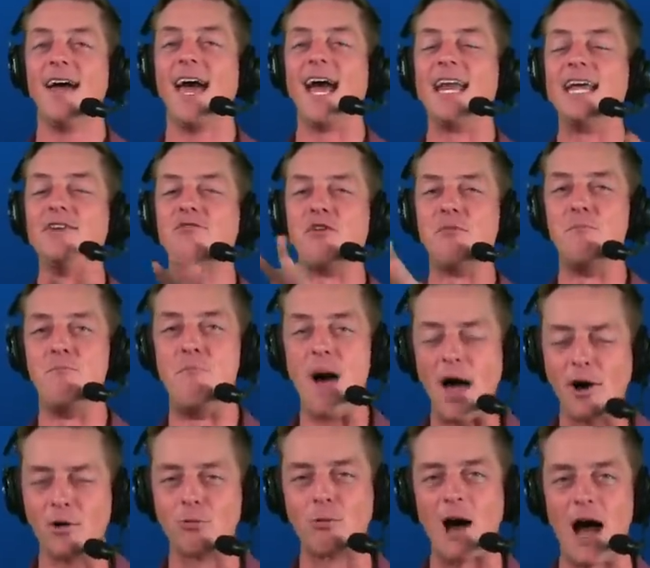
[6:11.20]
an even
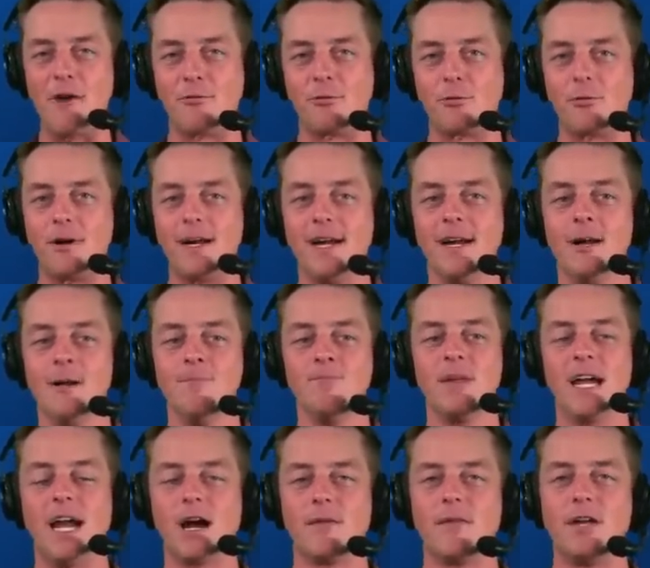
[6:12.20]
better rivalry
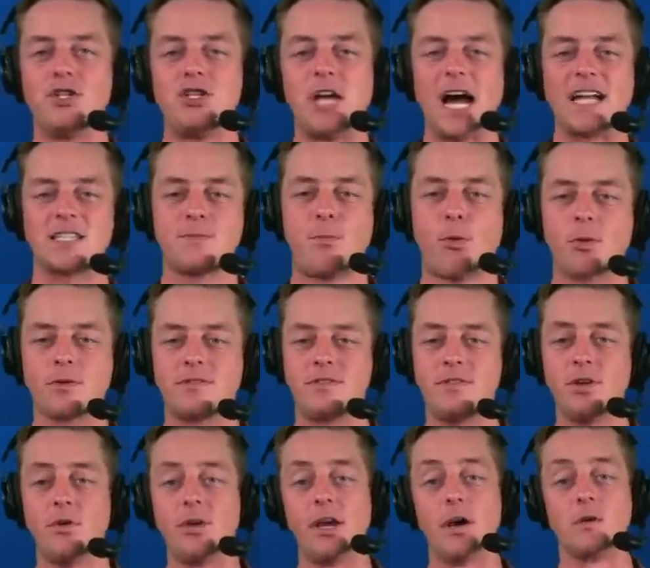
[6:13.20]
here in the Chat Sports
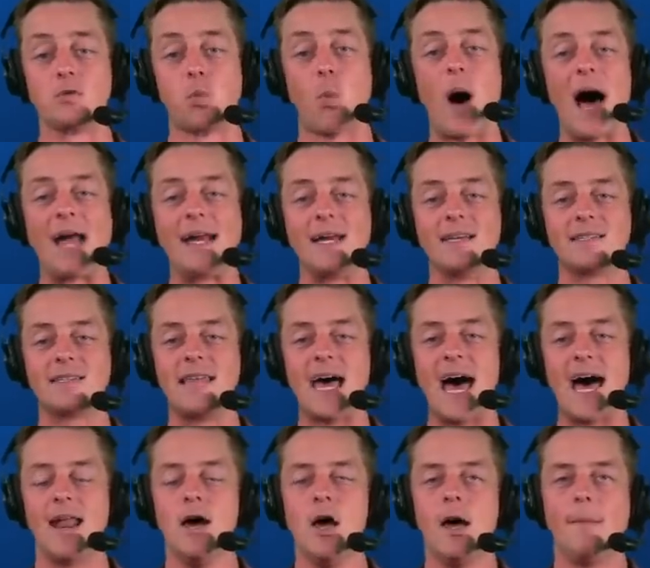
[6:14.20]
studios. Why is
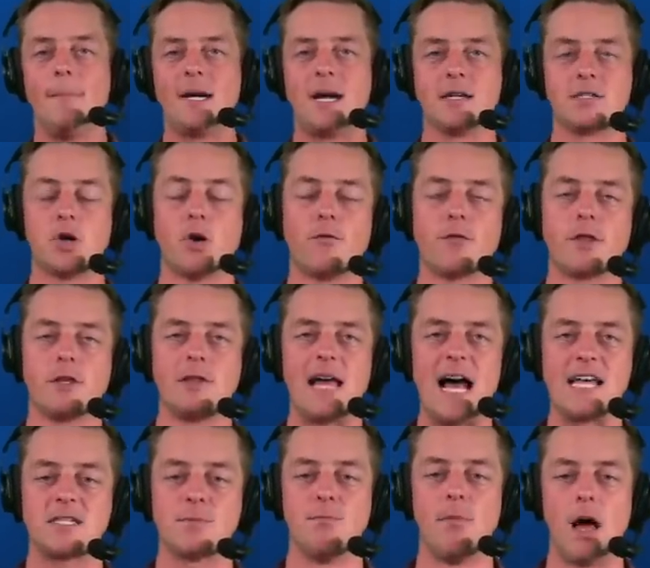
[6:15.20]
that? Because over the
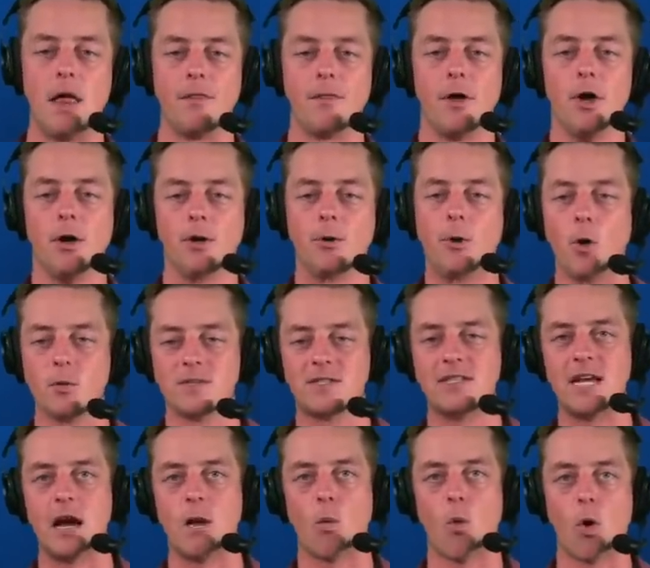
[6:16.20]
last month, Golden
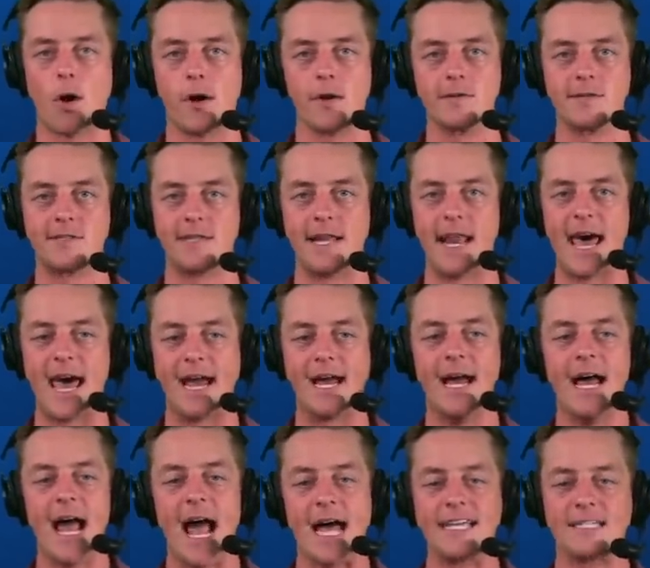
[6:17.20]
State Warriors Today
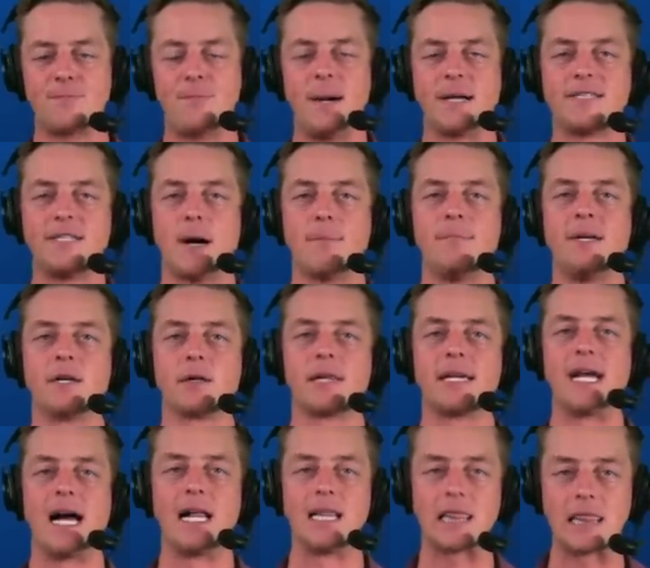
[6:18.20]
has picked up
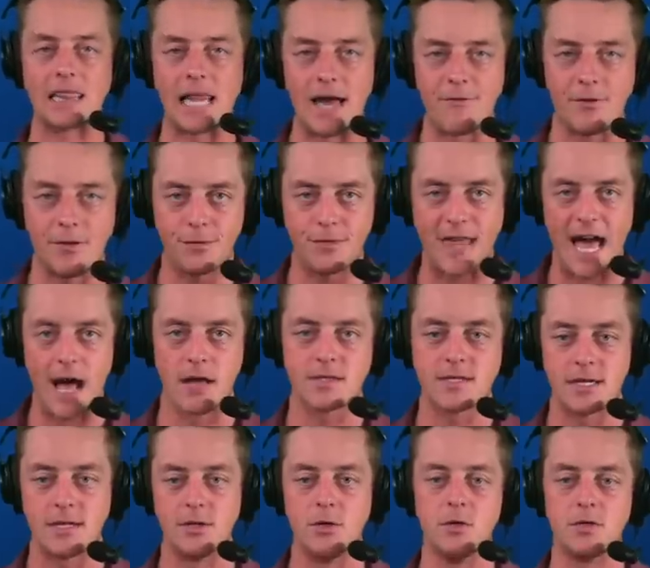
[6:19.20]
nearly
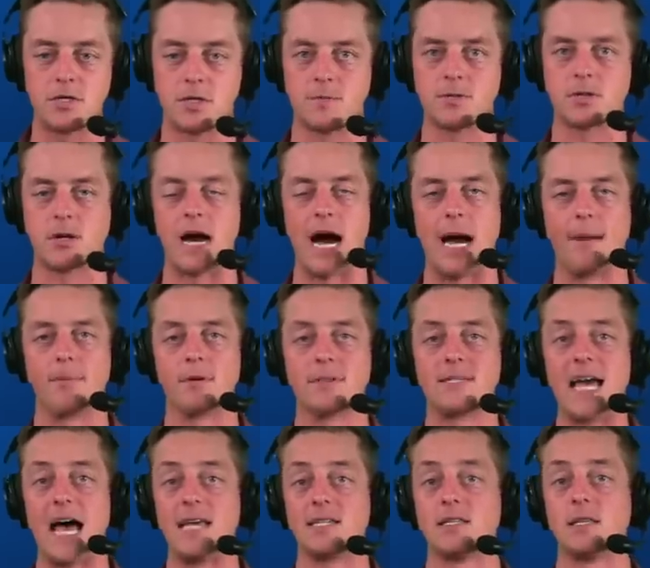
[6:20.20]
11,000 new subscribers
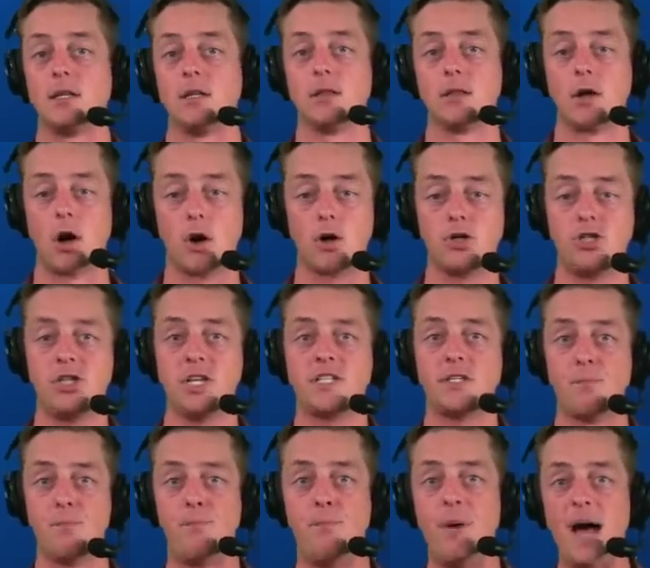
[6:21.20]
as the largest,
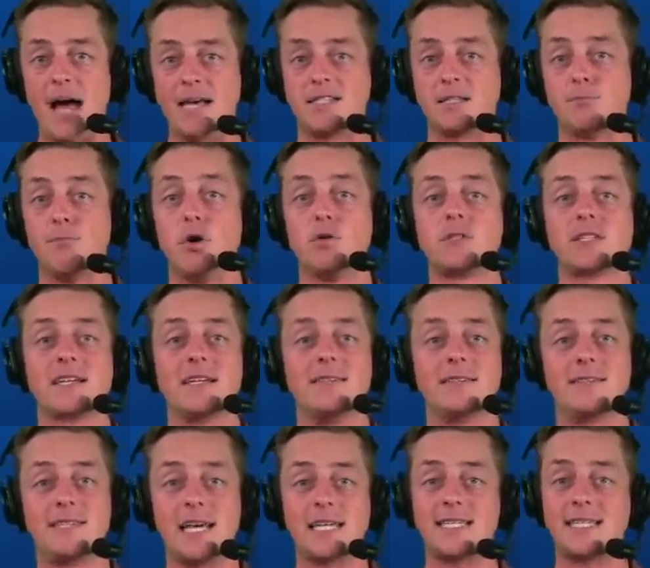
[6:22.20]
best, most
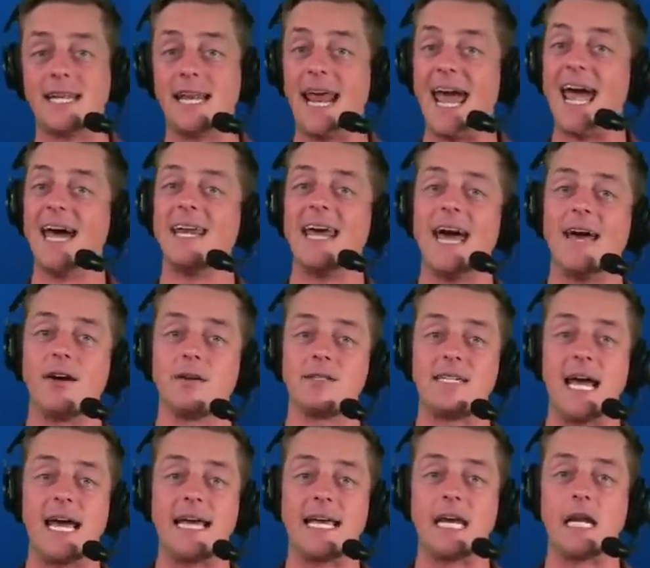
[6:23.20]
consistent, and
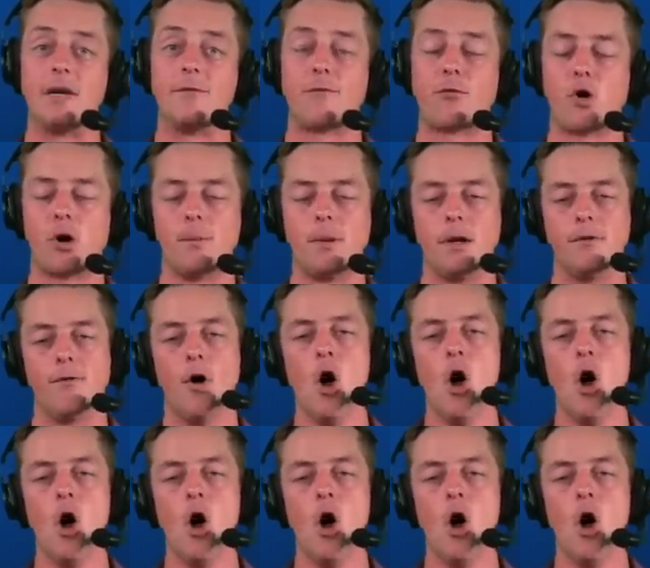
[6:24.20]
entertaining and informative